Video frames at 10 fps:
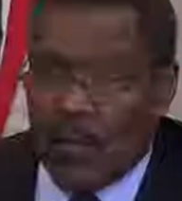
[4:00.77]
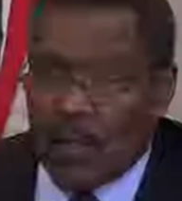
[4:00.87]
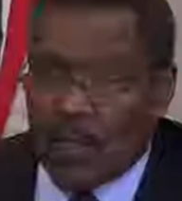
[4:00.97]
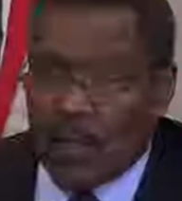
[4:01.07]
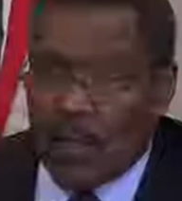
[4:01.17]

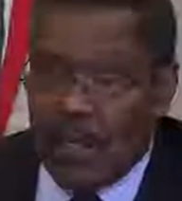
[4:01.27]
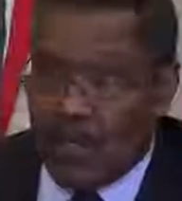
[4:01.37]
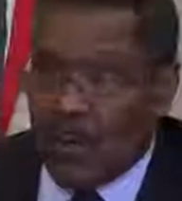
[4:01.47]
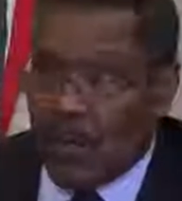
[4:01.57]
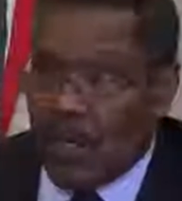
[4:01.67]
was
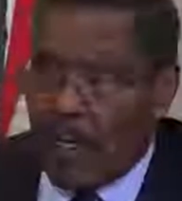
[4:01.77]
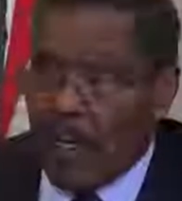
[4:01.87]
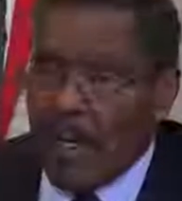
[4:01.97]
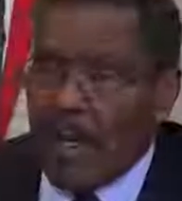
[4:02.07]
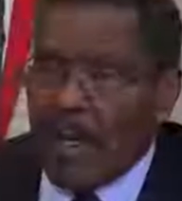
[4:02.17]
initially with
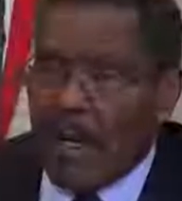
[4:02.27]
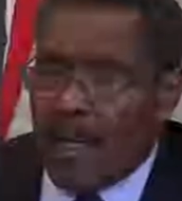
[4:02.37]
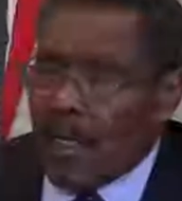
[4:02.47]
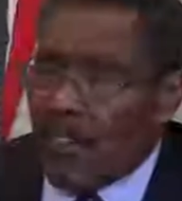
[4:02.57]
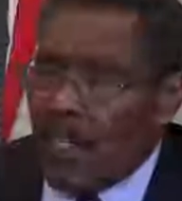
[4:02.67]

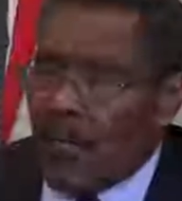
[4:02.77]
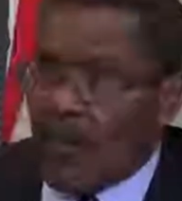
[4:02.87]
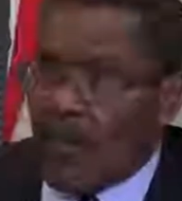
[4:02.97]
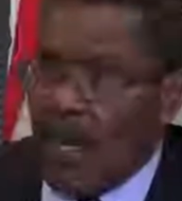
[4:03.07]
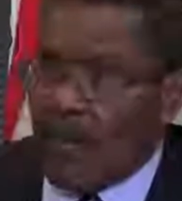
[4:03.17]
his chief
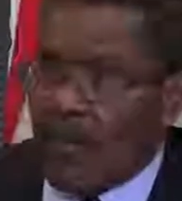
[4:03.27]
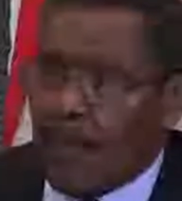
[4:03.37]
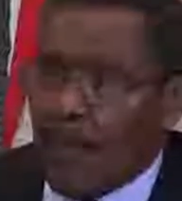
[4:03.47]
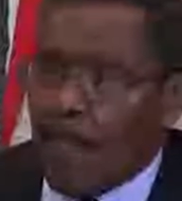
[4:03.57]
of staff.